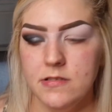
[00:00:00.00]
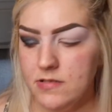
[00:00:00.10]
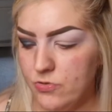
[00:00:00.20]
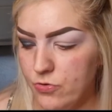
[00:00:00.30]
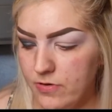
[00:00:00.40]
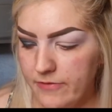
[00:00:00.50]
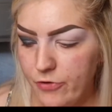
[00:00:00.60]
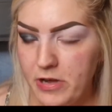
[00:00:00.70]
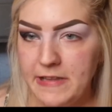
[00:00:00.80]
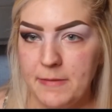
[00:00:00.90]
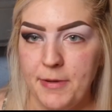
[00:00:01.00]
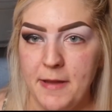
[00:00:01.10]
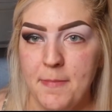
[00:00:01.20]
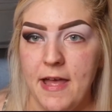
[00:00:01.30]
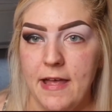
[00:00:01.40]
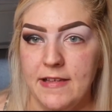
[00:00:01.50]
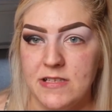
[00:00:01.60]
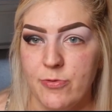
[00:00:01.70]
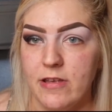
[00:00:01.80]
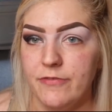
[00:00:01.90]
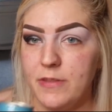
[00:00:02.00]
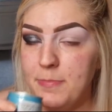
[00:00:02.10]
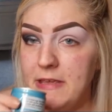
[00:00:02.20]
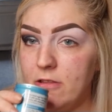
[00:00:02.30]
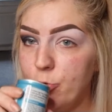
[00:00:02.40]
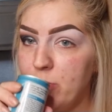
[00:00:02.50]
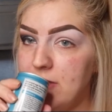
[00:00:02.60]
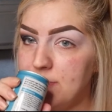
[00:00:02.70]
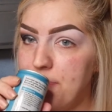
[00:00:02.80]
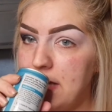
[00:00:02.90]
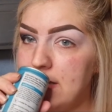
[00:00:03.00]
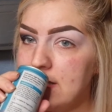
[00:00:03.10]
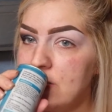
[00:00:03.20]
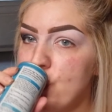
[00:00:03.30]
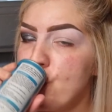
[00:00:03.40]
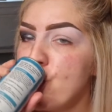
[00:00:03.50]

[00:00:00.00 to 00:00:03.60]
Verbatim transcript: So I've already primed my eyes with the P. Louise base.